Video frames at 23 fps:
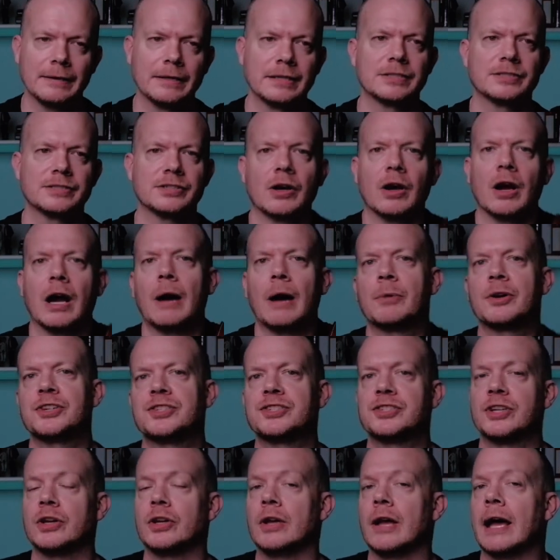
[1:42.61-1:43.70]
So I'm going to
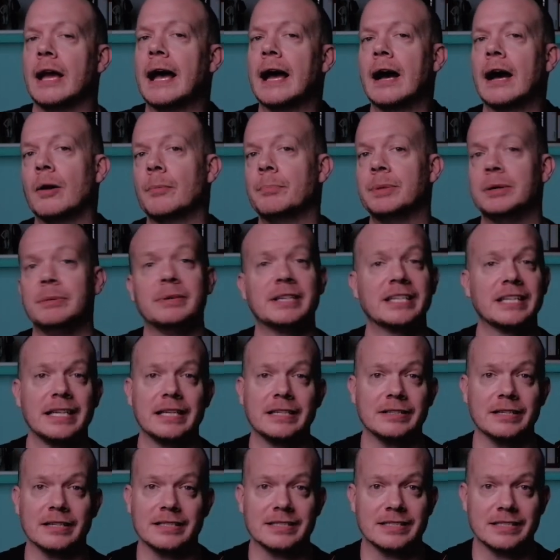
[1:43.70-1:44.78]
show you how B.B. King
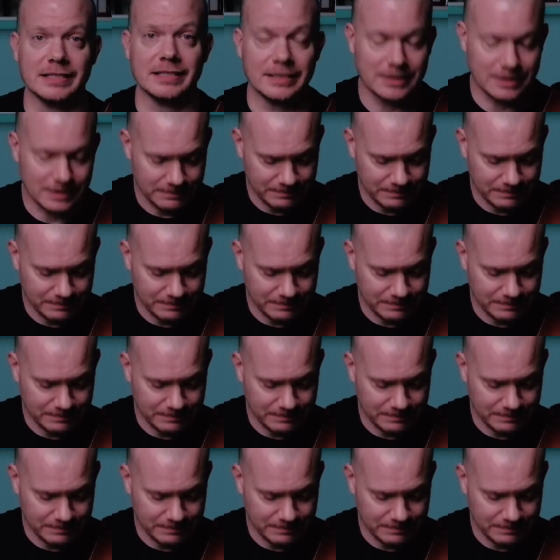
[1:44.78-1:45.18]
does this.